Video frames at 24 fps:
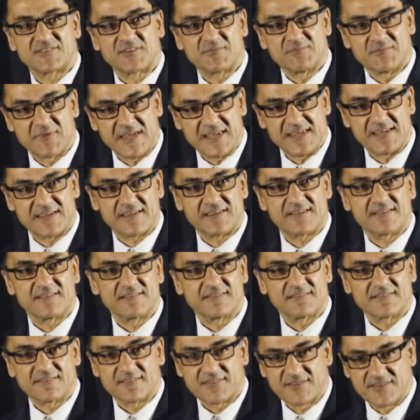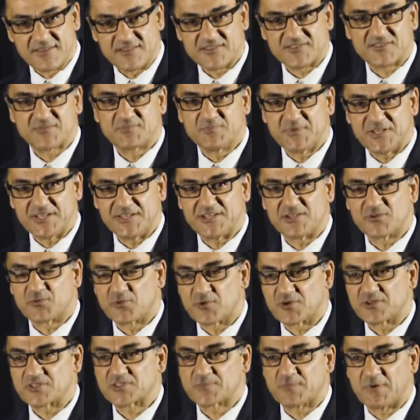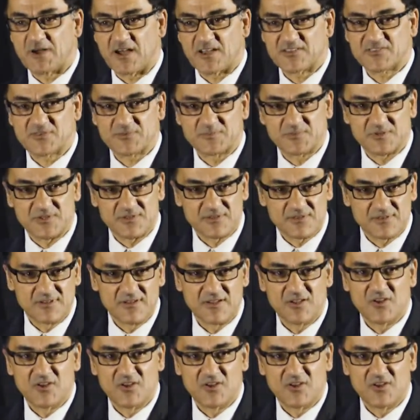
to make this Media Awards possible